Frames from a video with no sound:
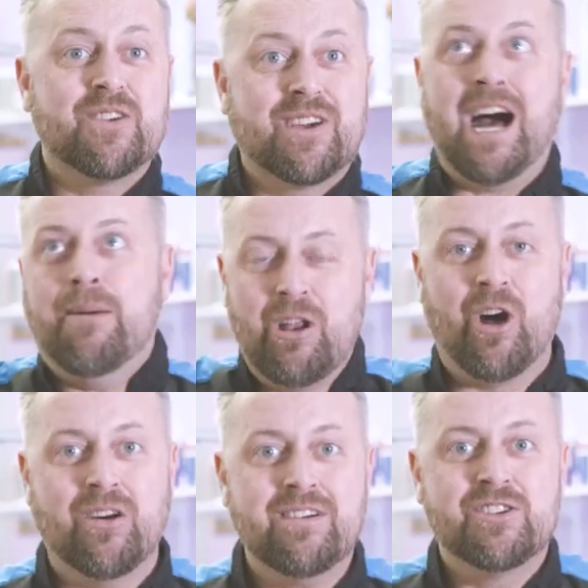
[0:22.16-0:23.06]
So come
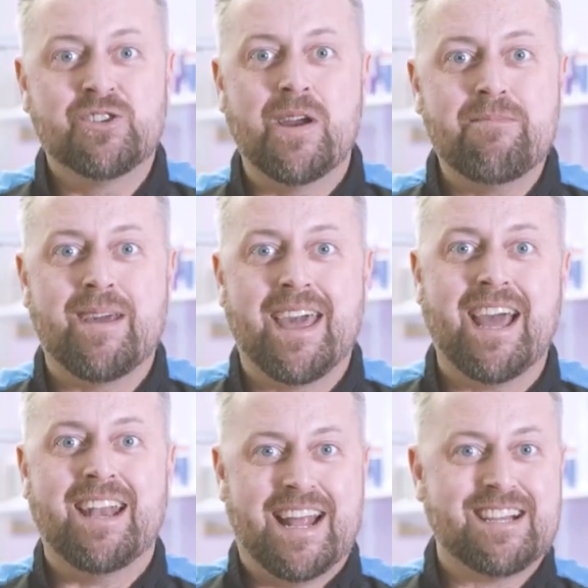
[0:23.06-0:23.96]
along, join
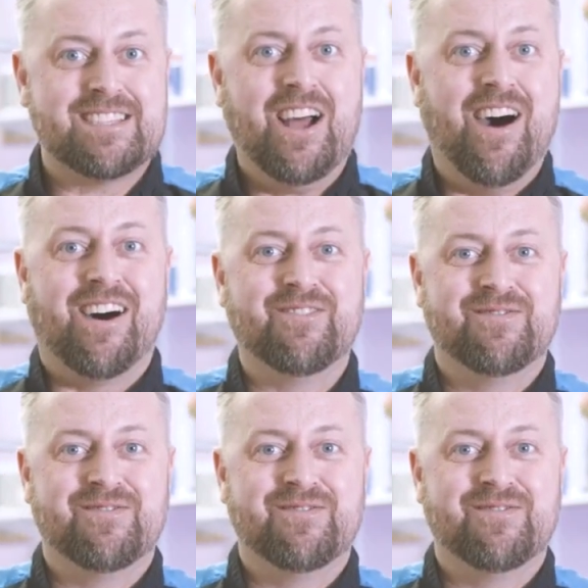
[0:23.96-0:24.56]
me and let's start.